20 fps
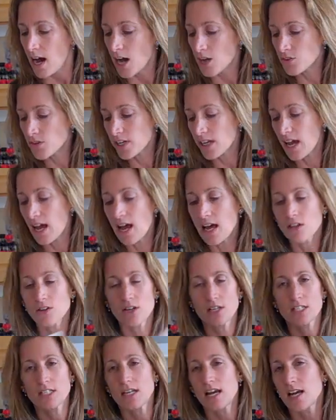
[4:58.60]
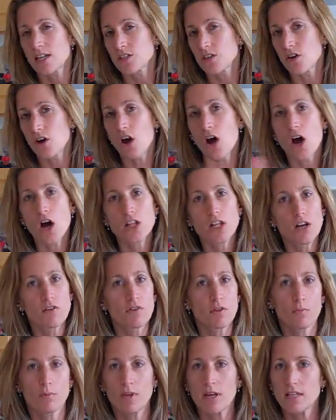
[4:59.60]
100-calorie snacks are all
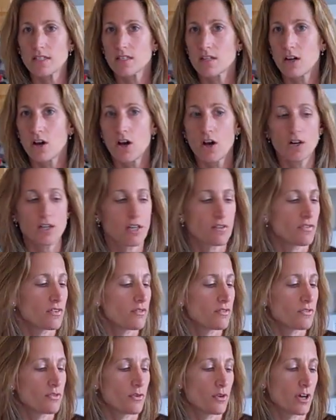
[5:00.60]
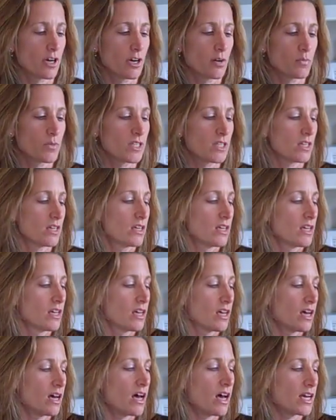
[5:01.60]
over the place in all different forms.
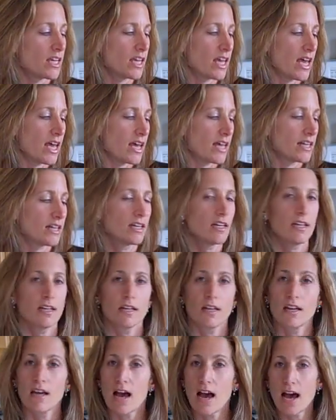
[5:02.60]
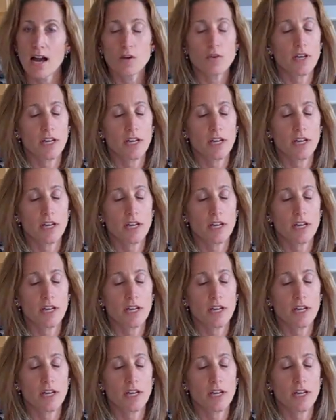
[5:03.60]
Again, I